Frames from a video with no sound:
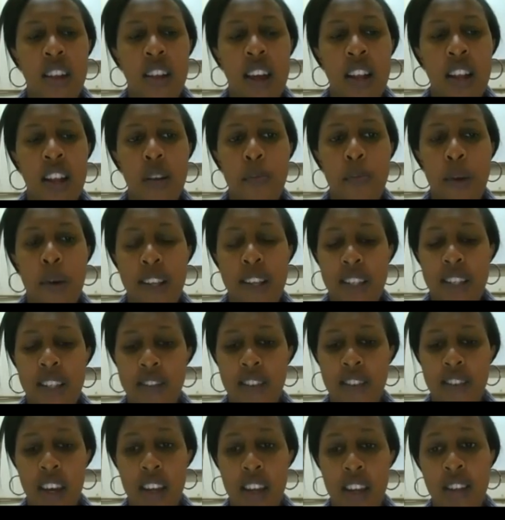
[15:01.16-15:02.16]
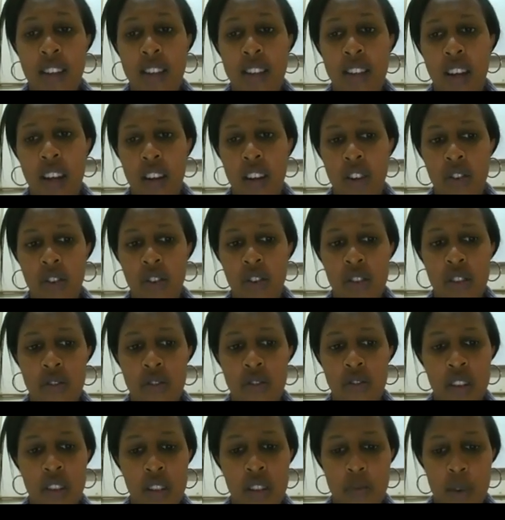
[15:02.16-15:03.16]
early palliative care discussions
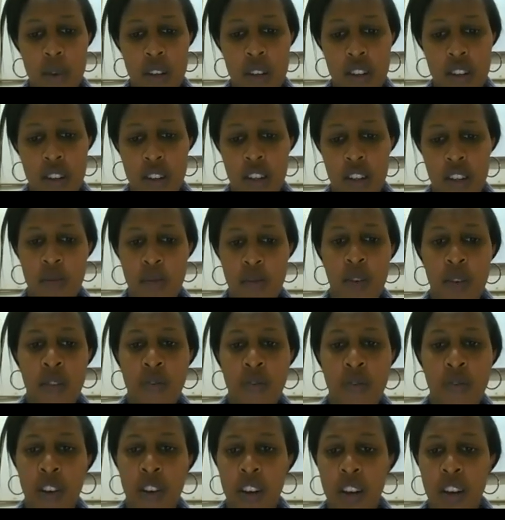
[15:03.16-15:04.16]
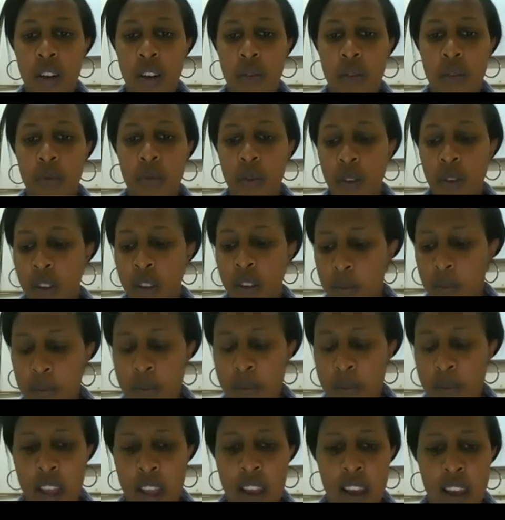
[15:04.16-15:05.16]
for these patients has been very helpful.
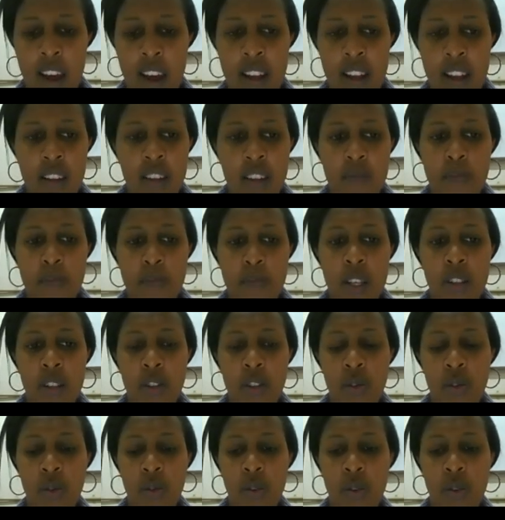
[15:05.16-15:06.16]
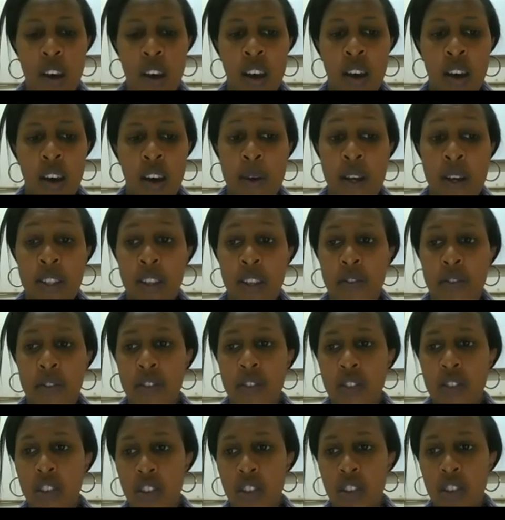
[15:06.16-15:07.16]
And it makes you, as a
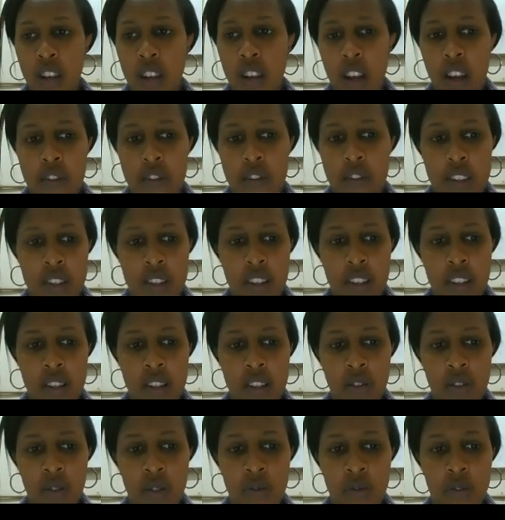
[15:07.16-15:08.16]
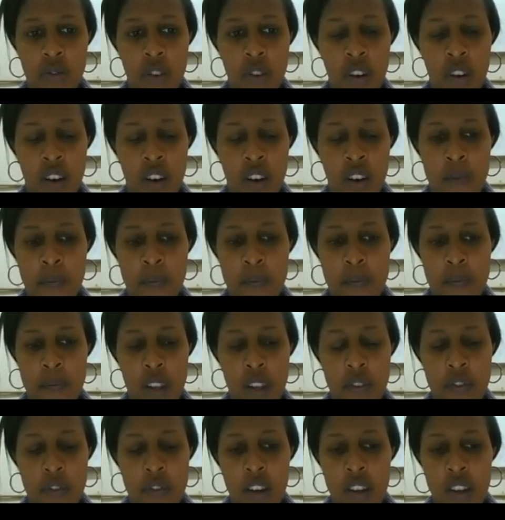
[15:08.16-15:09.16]
physician, have a sense of the
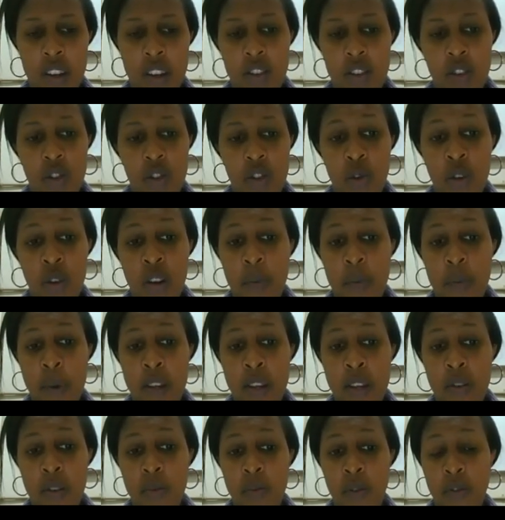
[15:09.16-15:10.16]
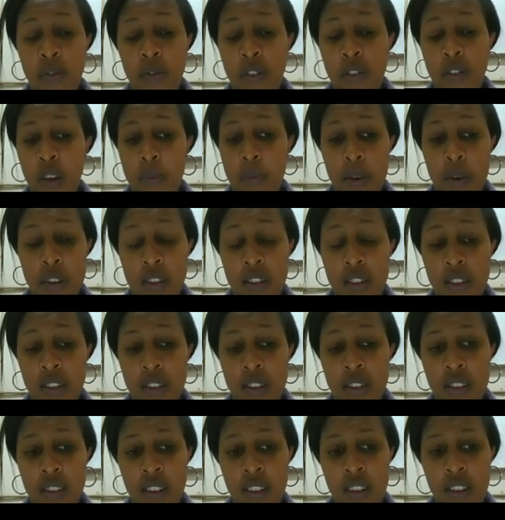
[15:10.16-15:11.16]
fact that you're doing much more for the patient
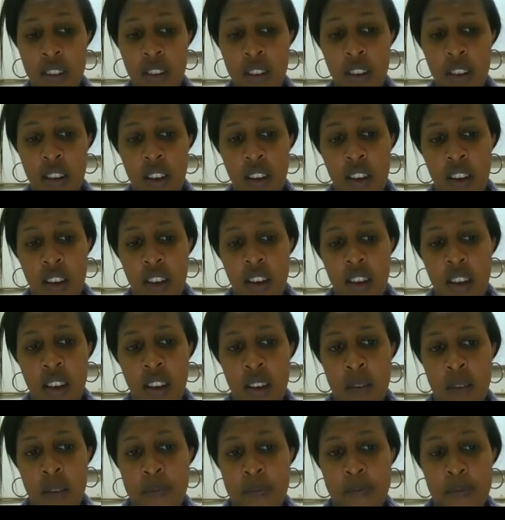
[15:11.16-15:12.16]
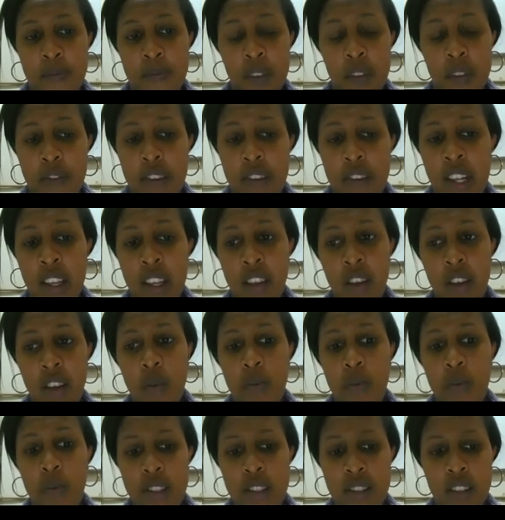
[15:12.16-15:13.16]
than feeling
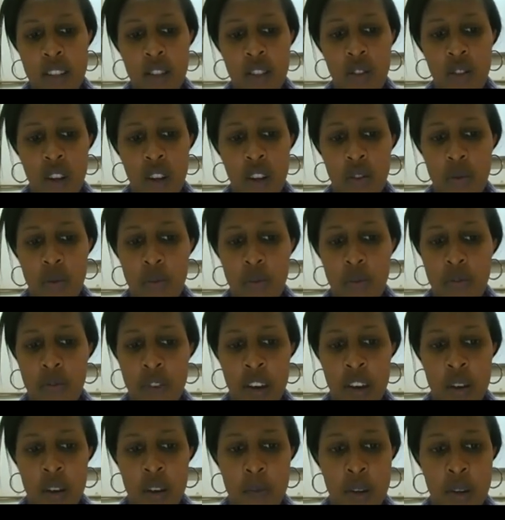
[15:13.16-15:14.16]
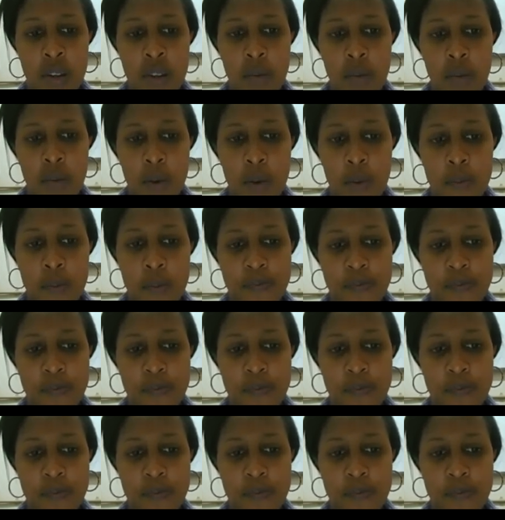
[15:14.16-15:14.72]
helpless that you cannot provide much more.